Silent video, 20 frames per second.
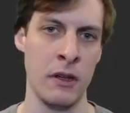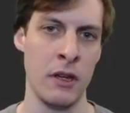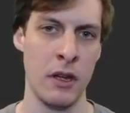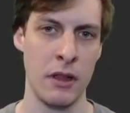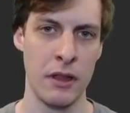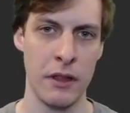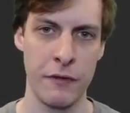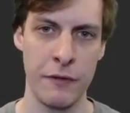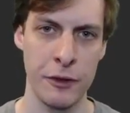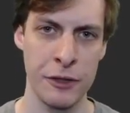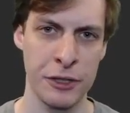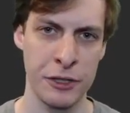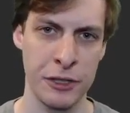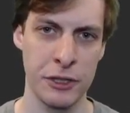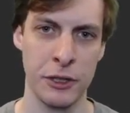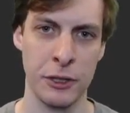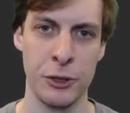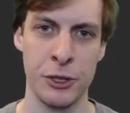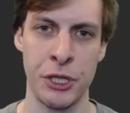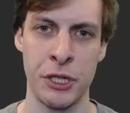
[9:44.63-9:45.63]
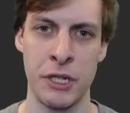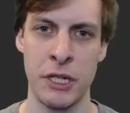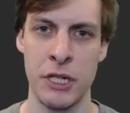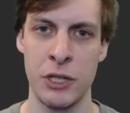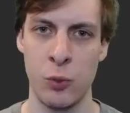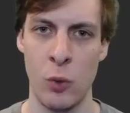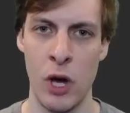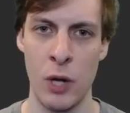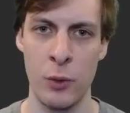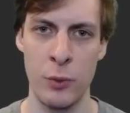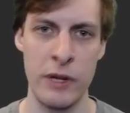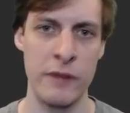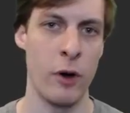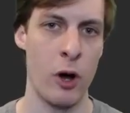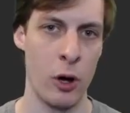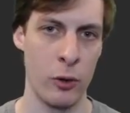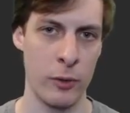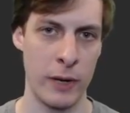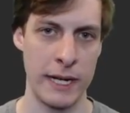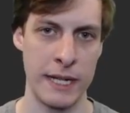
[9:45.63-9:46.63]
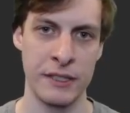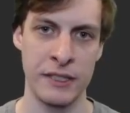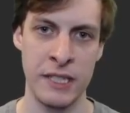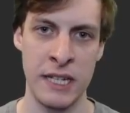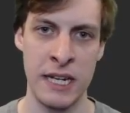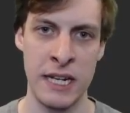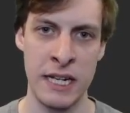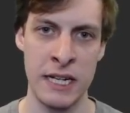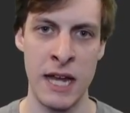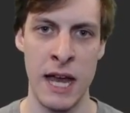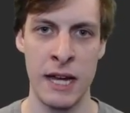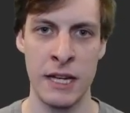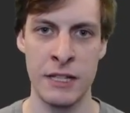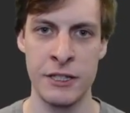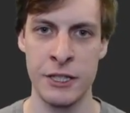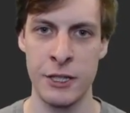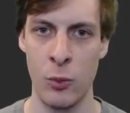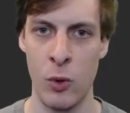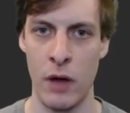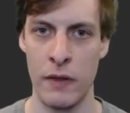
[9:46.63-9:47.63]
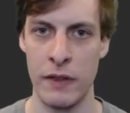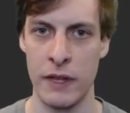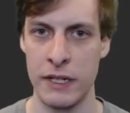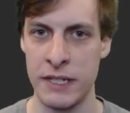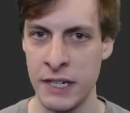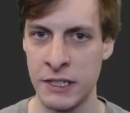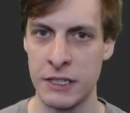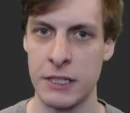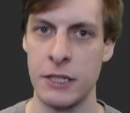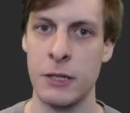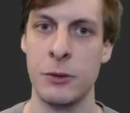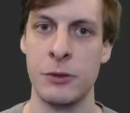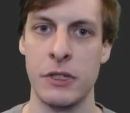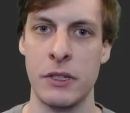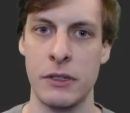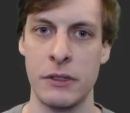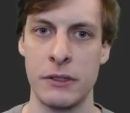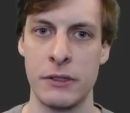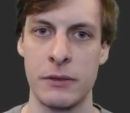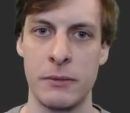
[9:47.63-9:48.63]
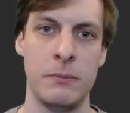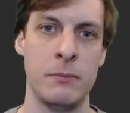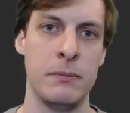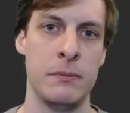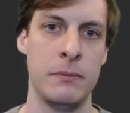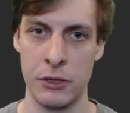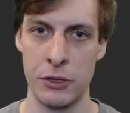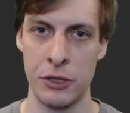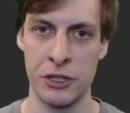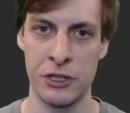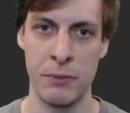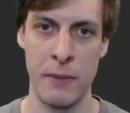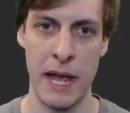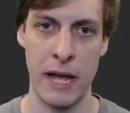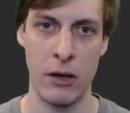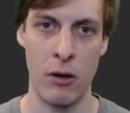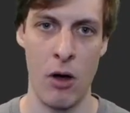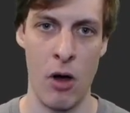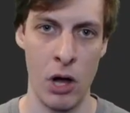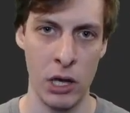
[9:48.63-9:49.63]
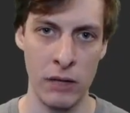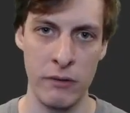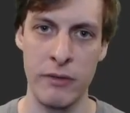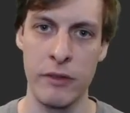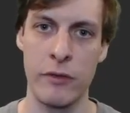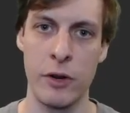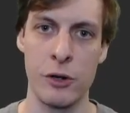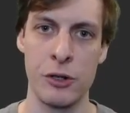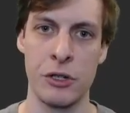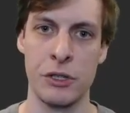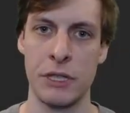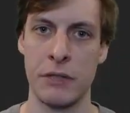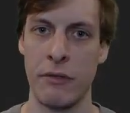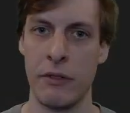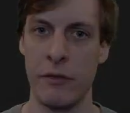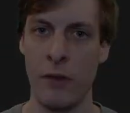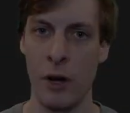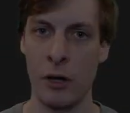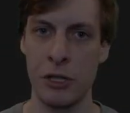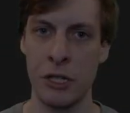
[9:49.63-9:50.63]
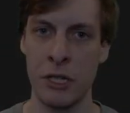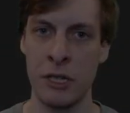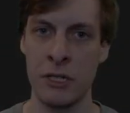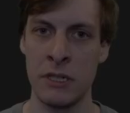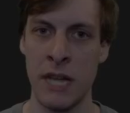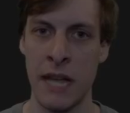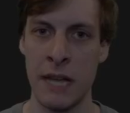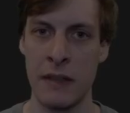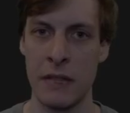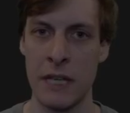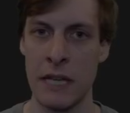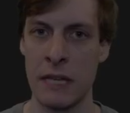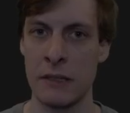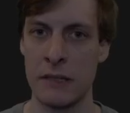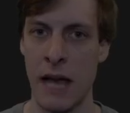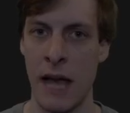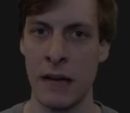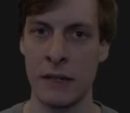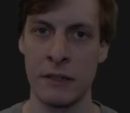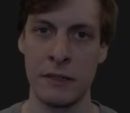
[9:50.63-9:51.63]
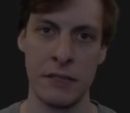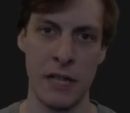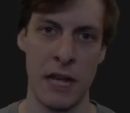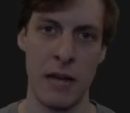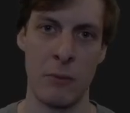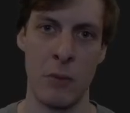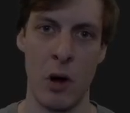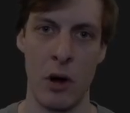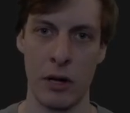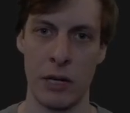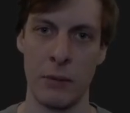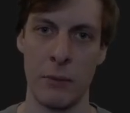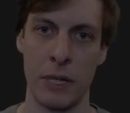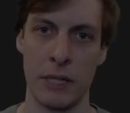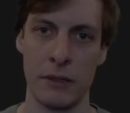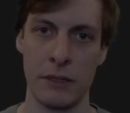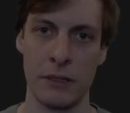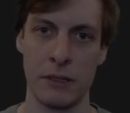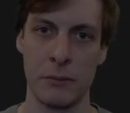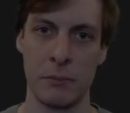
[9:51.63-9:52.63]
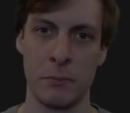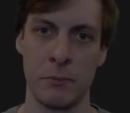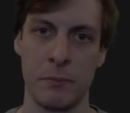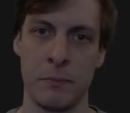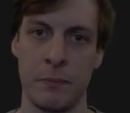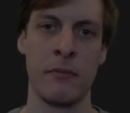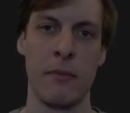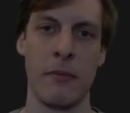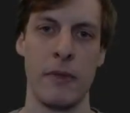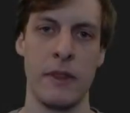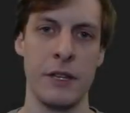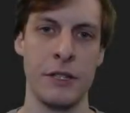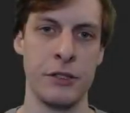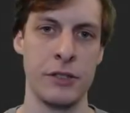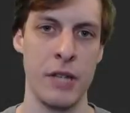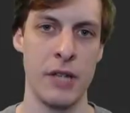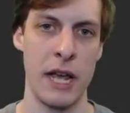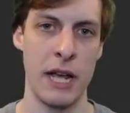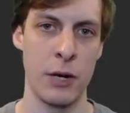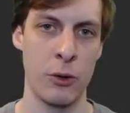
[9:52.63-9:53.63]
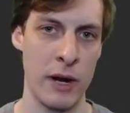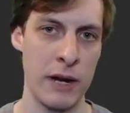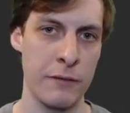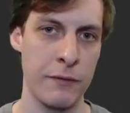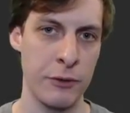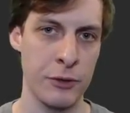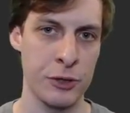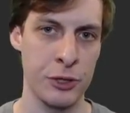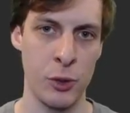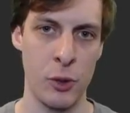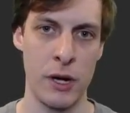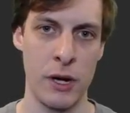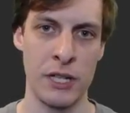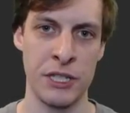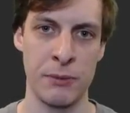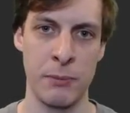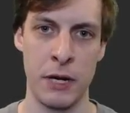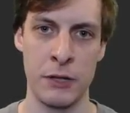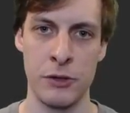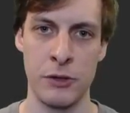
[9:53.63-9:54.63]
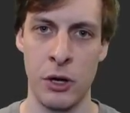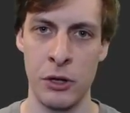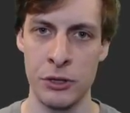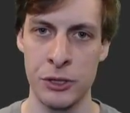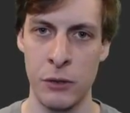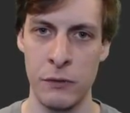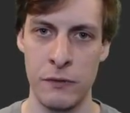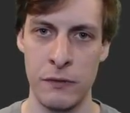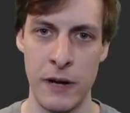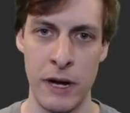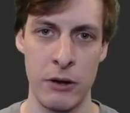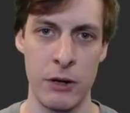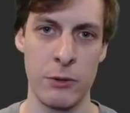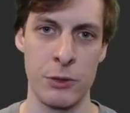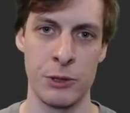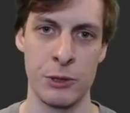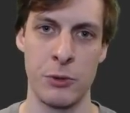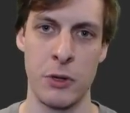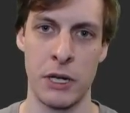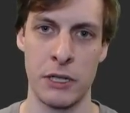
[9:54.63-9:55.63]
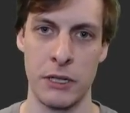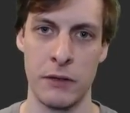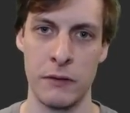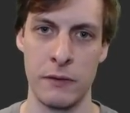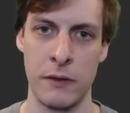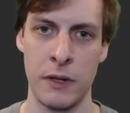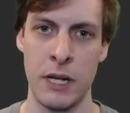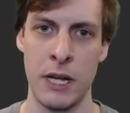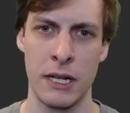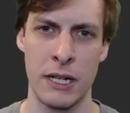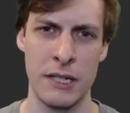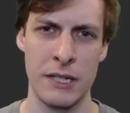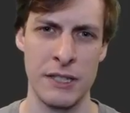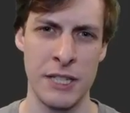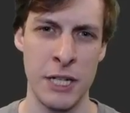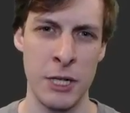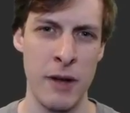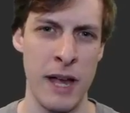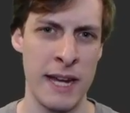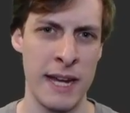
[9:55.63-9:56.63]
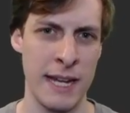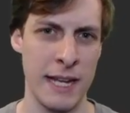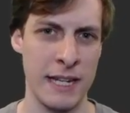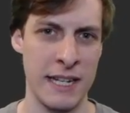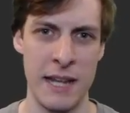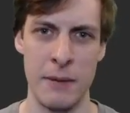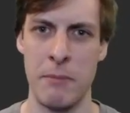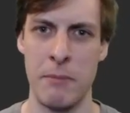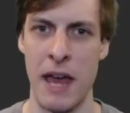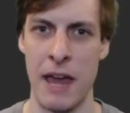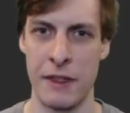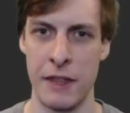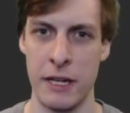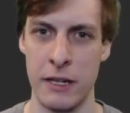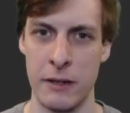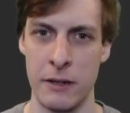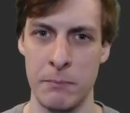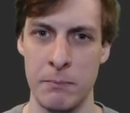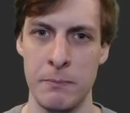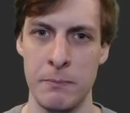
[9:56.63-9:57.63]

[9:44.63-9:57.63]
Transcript: The first solution is one we've already seen, and it's the one that dict uses. Just make all of the versions of the function take the exact same arguments. This is a great first choice, but it's also very restrictive, consider an init method.